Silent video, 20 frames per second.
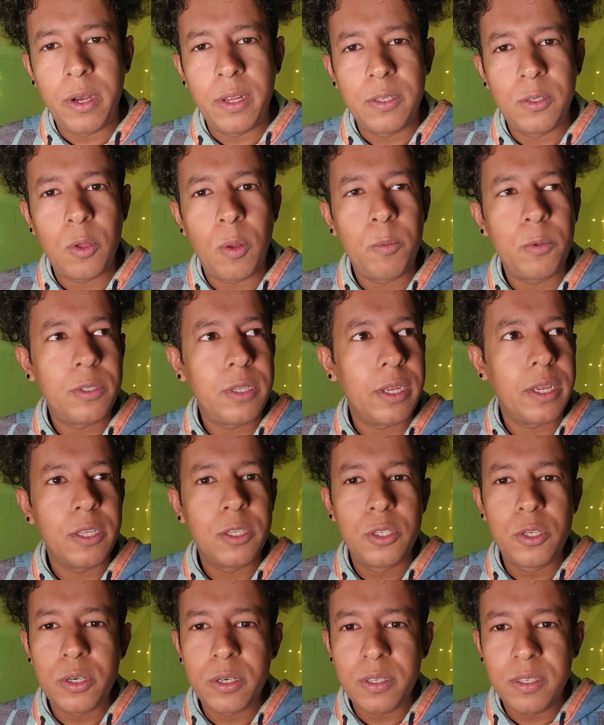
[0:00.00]
It's almost like a
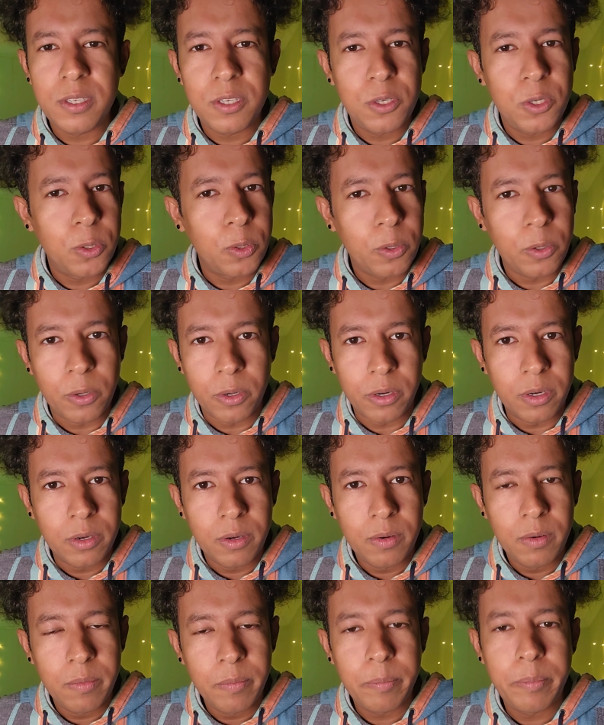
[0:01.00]
Jersey Shore,
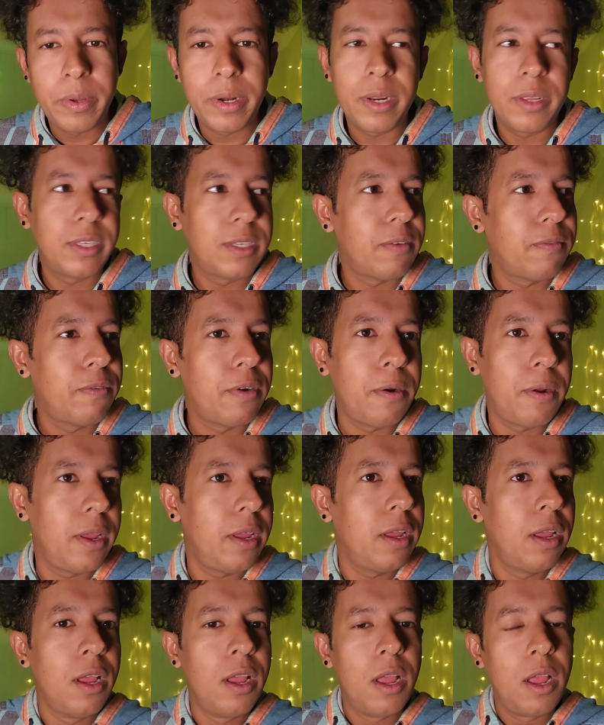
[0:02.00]
but it's a
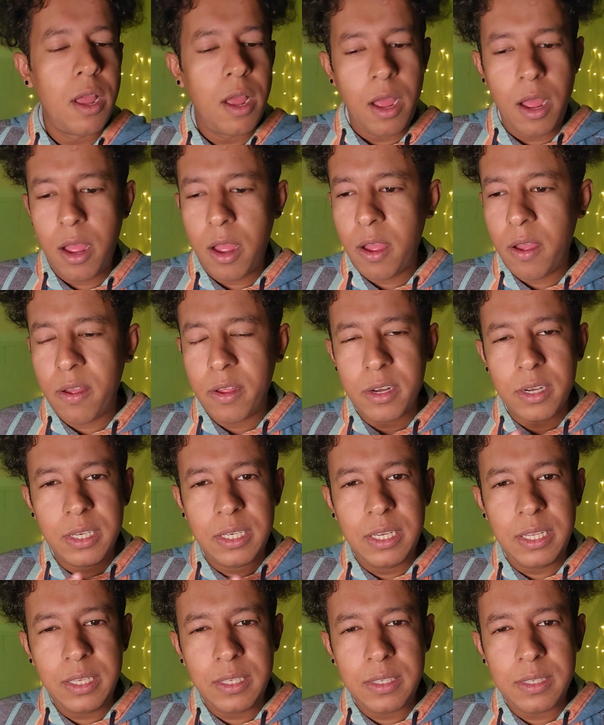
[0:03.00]
very uh,
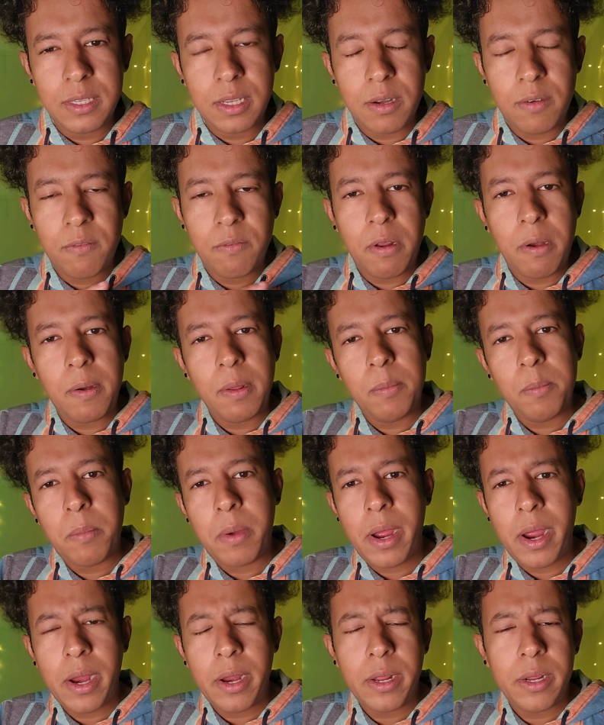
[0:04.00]
decent, very
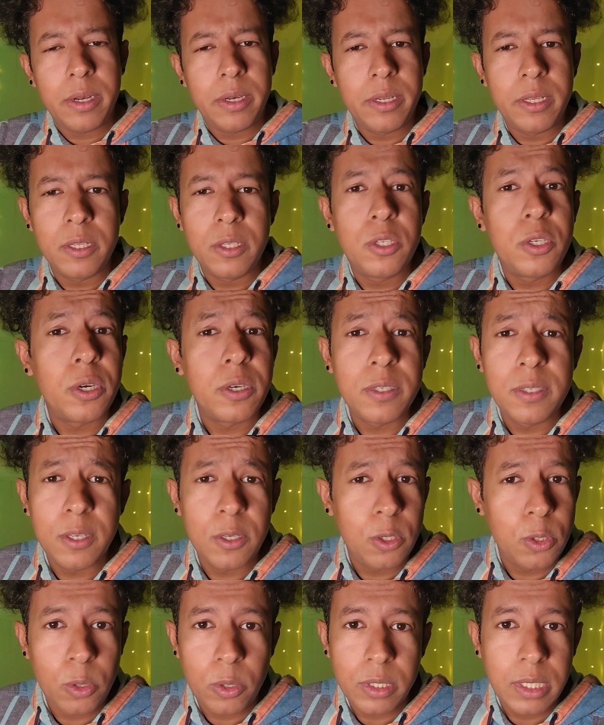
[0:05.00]
mild Jersey
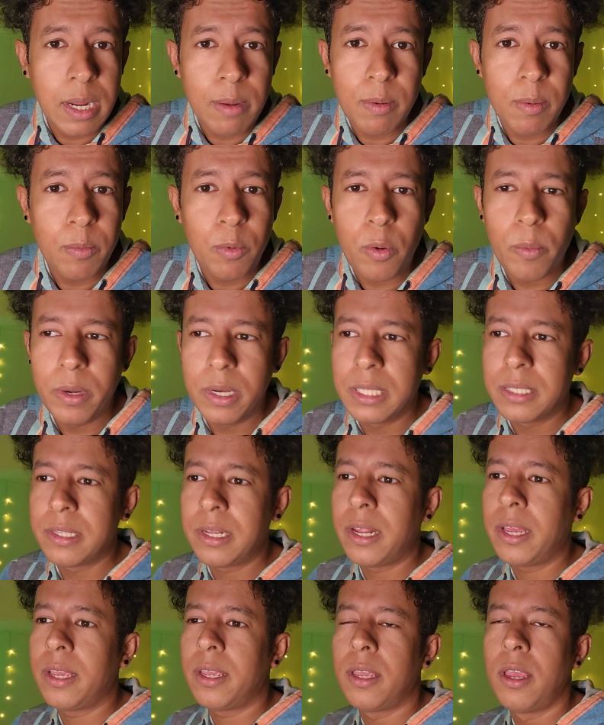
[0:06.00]
Shore type of moment. It's
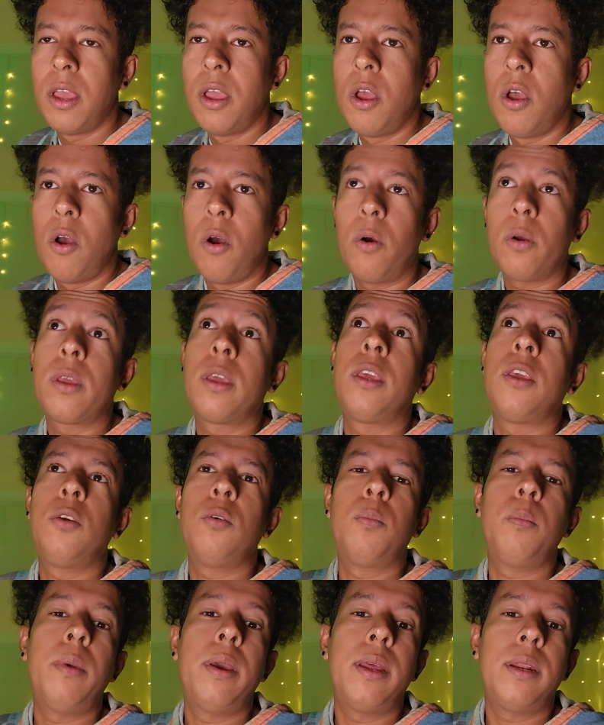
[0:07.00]
like, okay,
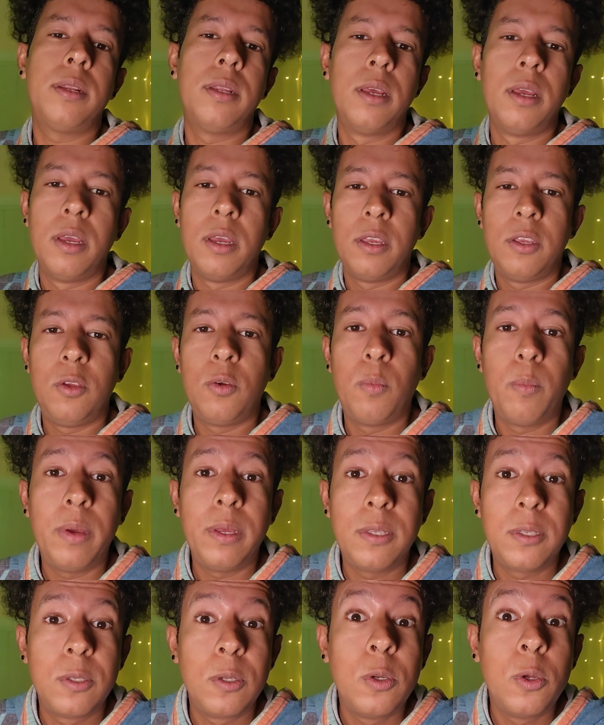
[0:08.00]
you met you
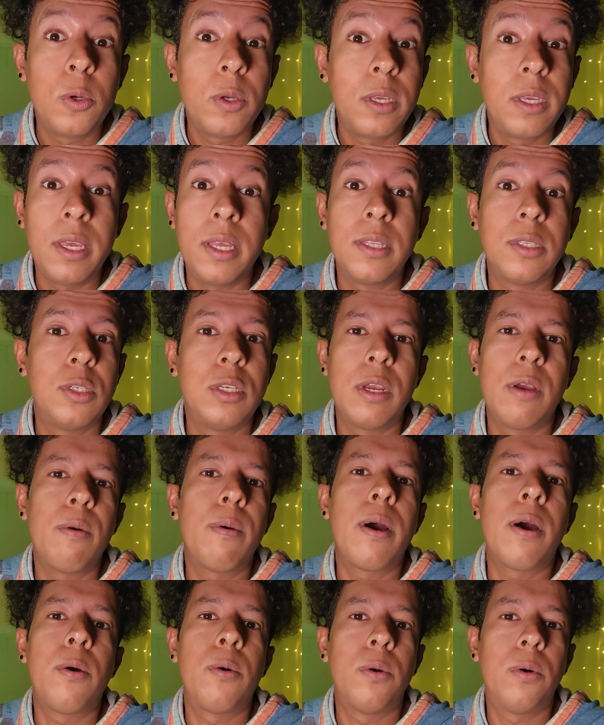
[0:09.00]
met Snooki and
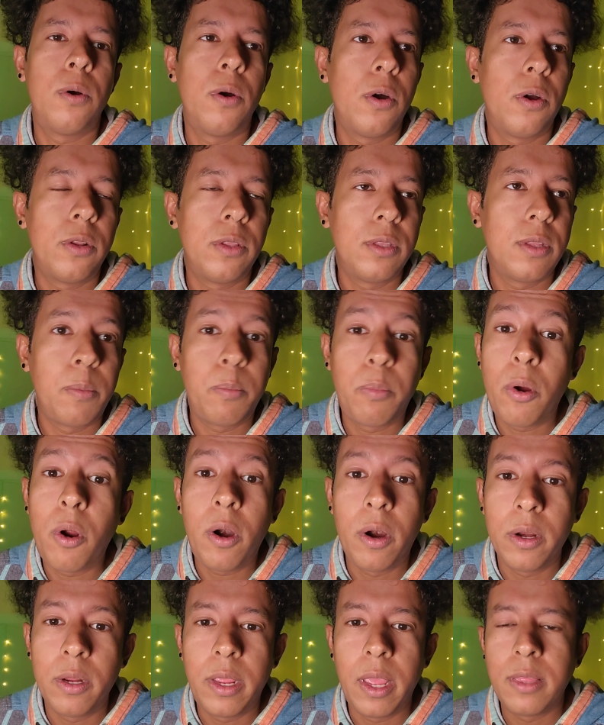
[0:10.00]
JWow on the
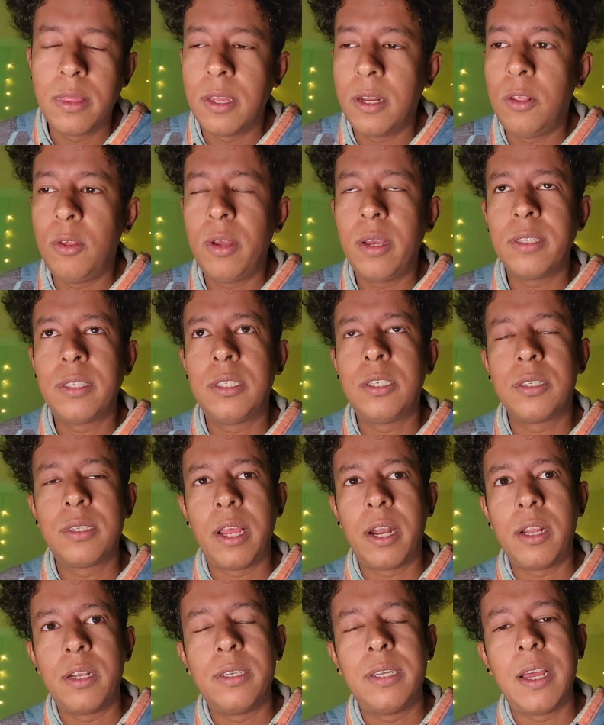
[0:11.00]
park, and then you guys just
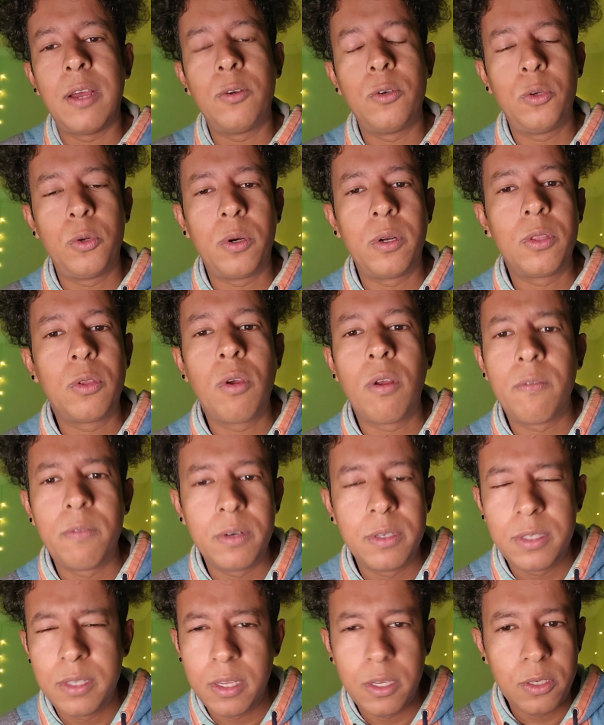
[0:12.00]
had a down-to-earth
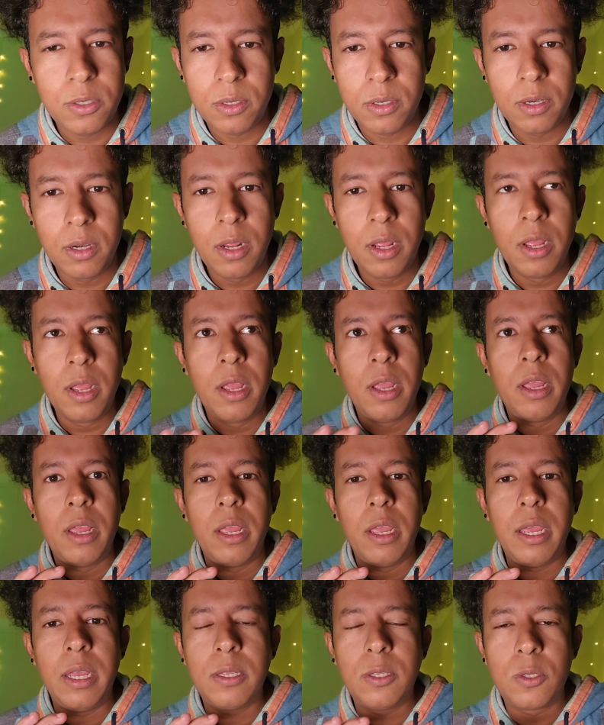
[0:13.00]
conversation.
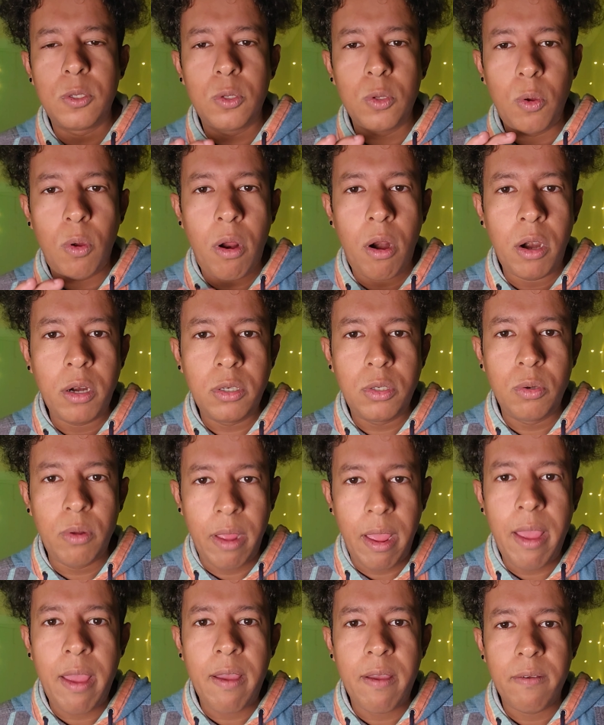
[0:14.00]
It's so hard to
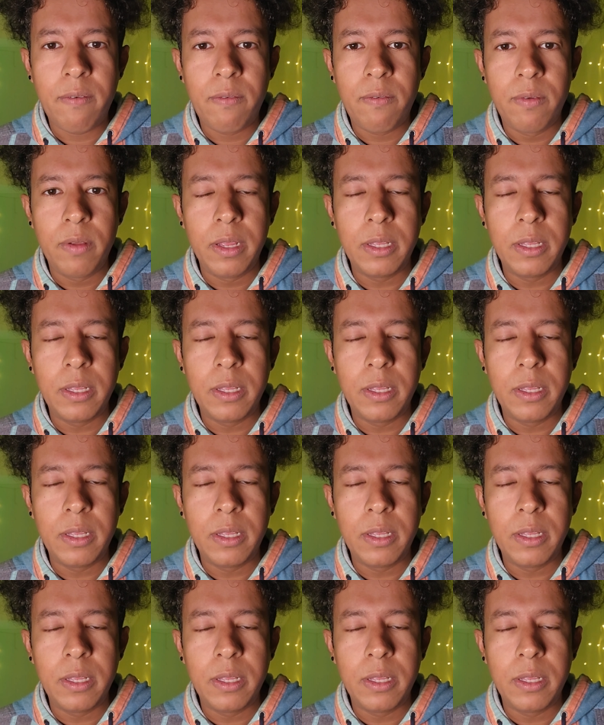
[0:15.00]
have.